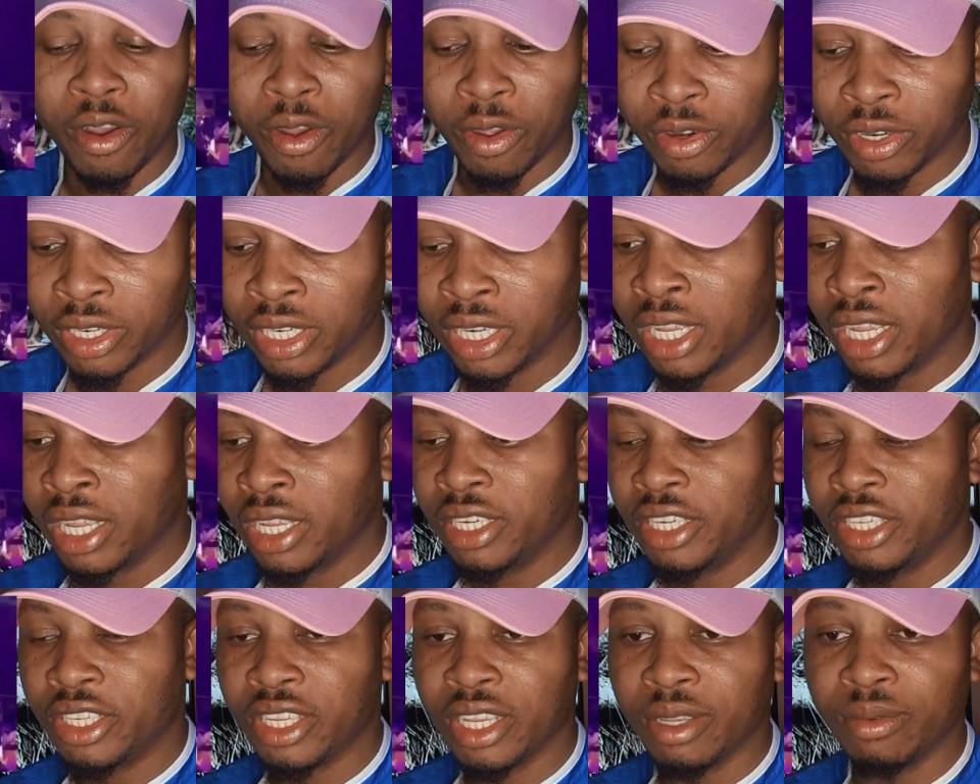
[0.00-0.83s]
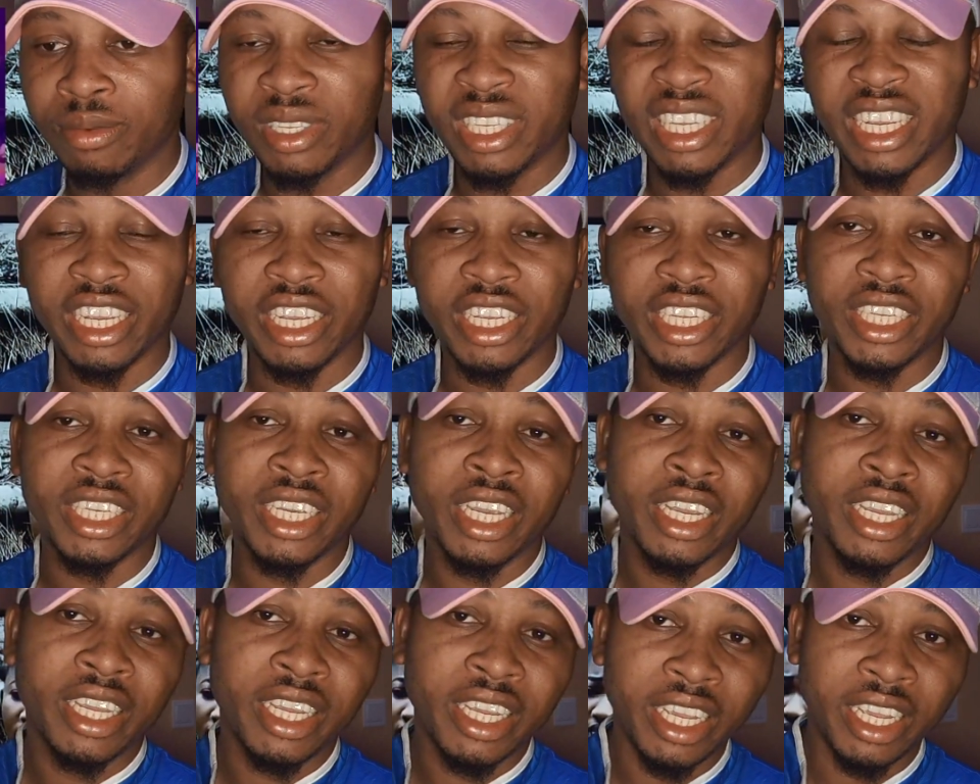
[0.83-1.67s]
on the same
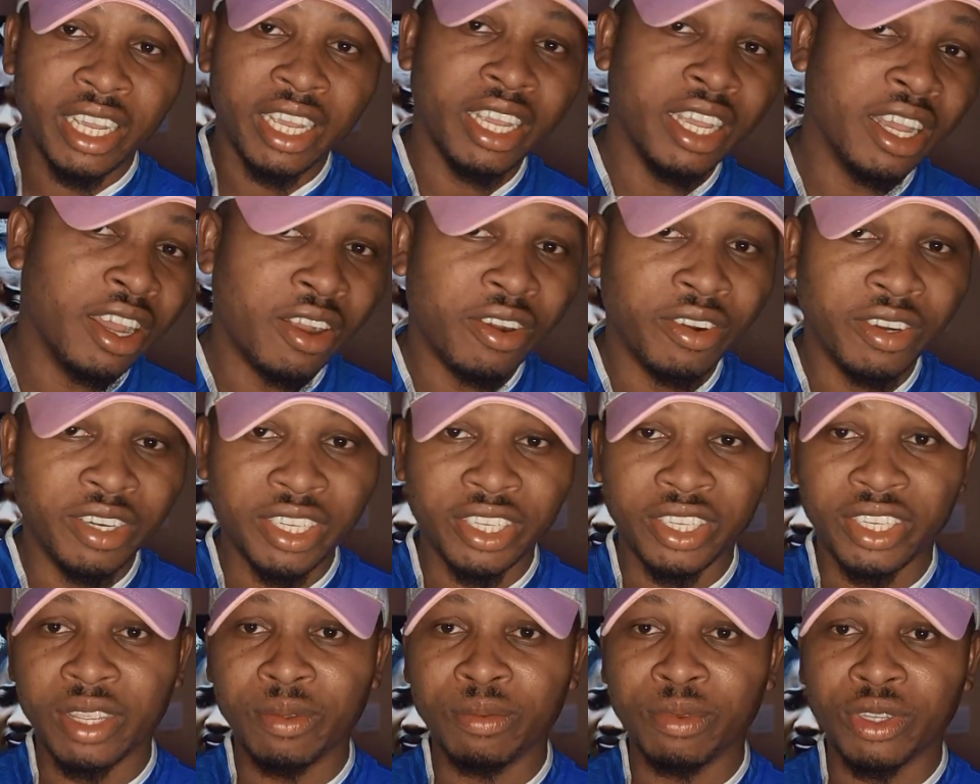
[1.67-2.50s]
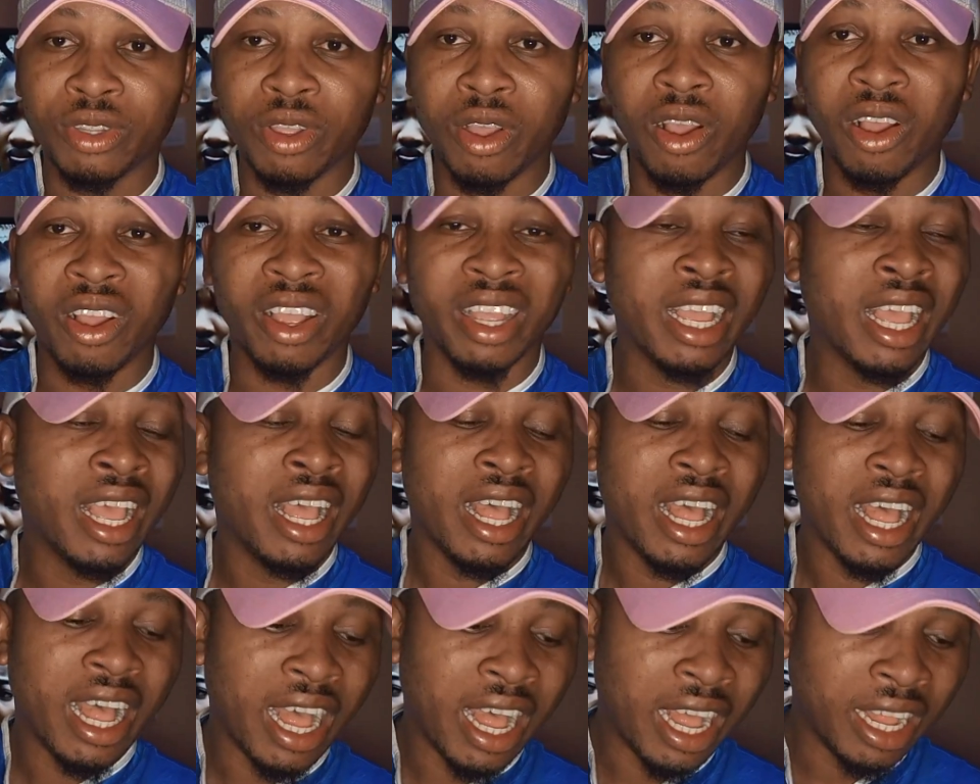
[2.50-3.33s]
stage uh, on the same song
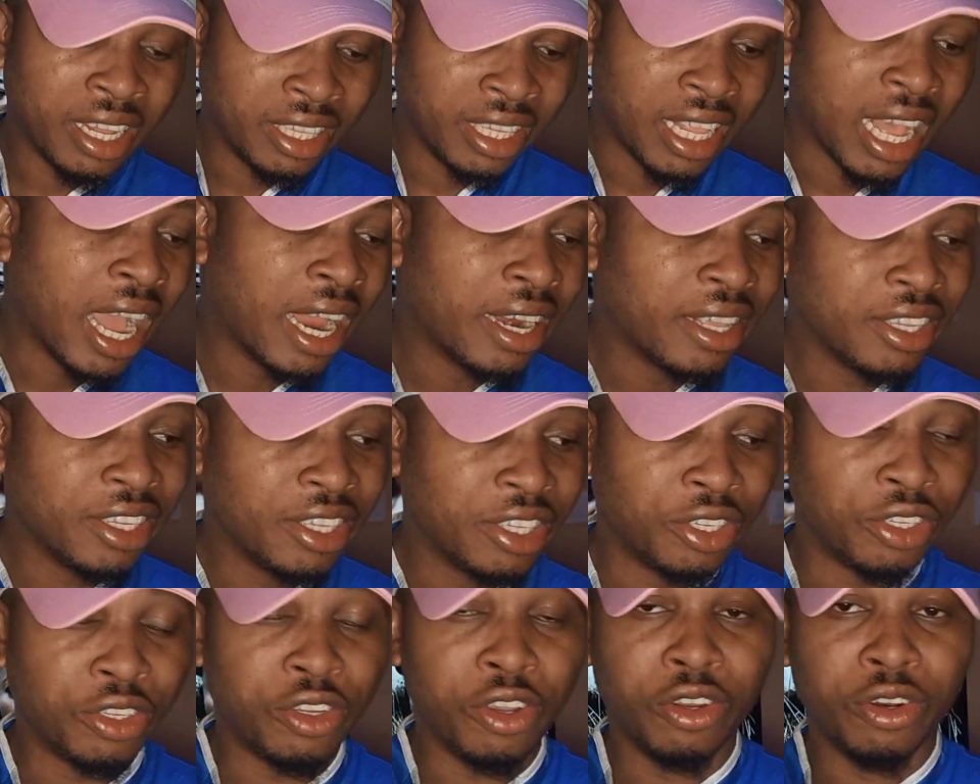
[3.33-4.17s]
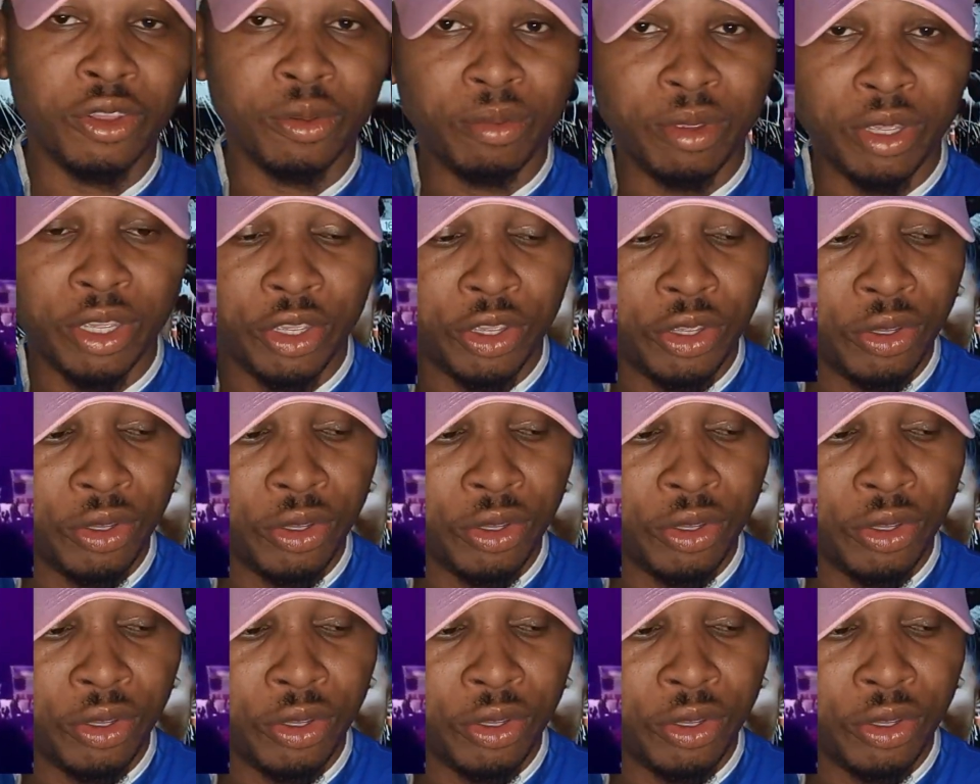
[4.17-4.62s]
and that is going to be